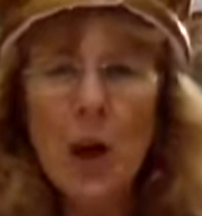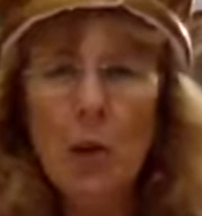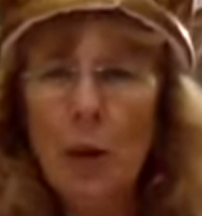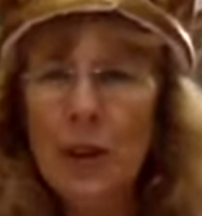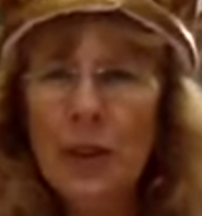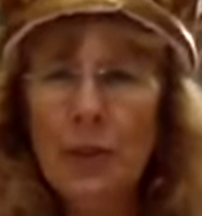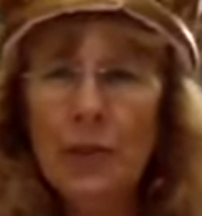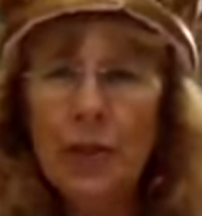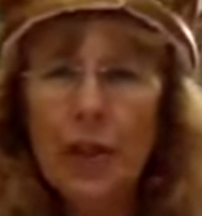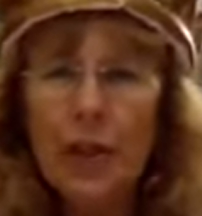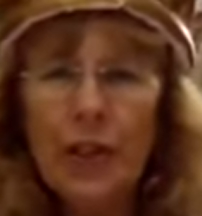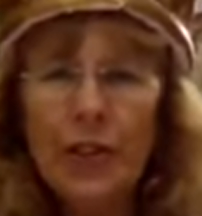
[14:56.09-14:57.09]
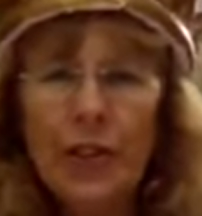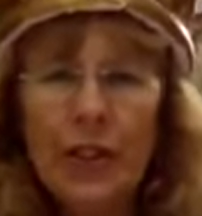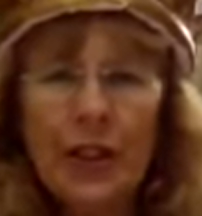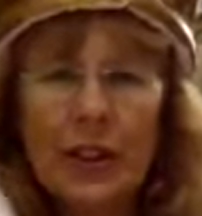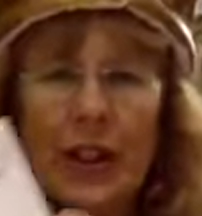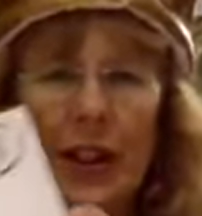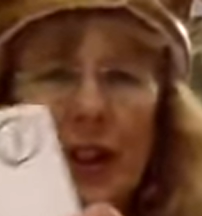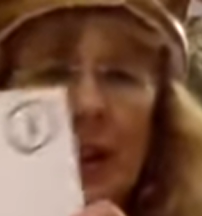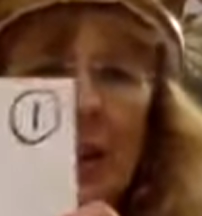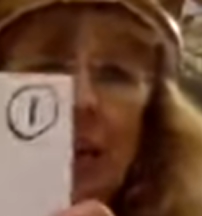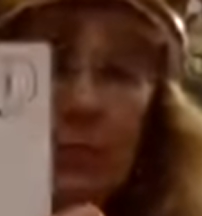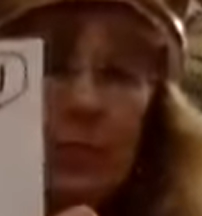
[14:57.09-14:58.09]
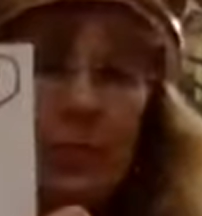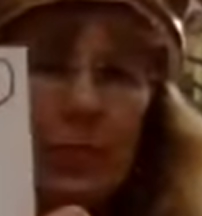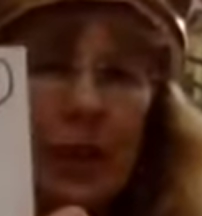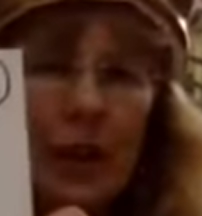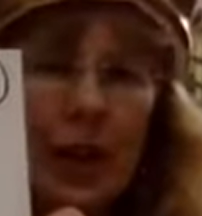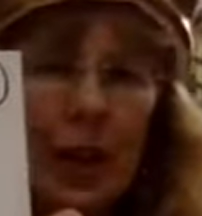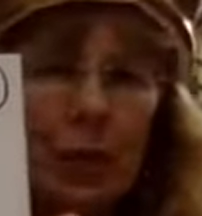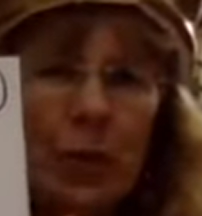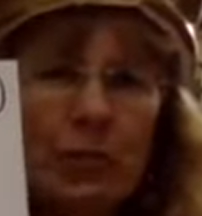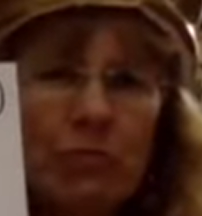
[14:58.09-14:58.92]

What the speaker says: when the first son came, he was